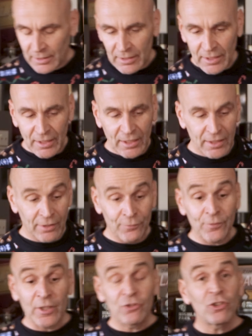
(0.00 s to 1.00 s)
the
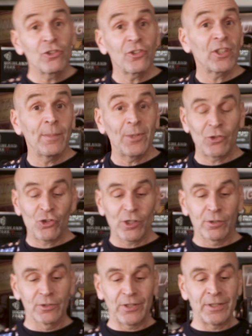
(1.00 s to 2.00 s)
fridge and just keep it
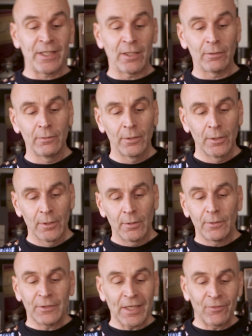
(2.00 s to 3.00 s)
chilled in there.
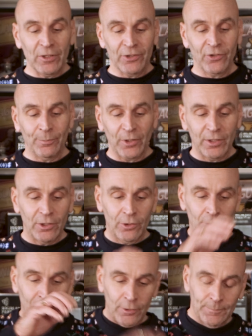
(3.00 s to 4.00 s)
Definitely something that you
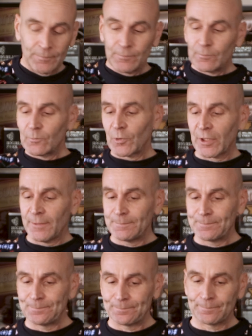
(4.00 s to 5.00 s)
could do, okay?
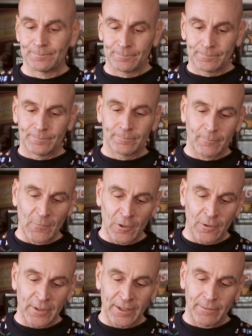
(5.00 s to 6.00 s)

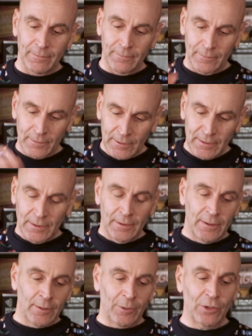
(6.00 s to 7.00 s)
Alright,
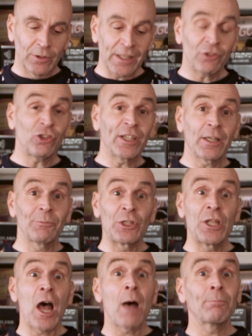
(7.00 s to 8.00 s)
there we go. Let's shake up
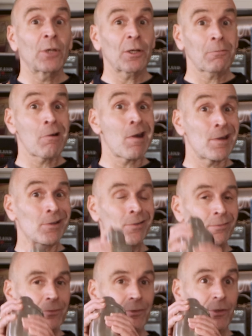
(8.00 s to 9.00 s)
number
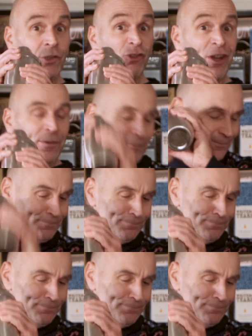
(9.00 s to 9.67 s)
1, the gin.